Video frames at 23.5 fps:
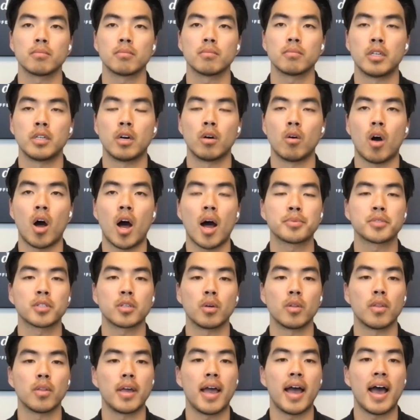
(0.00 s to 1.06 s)
you know
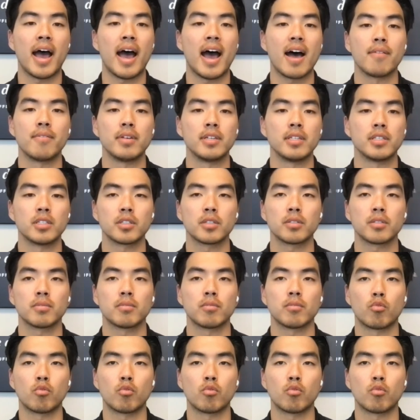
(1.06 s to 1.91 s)
obstacle to have is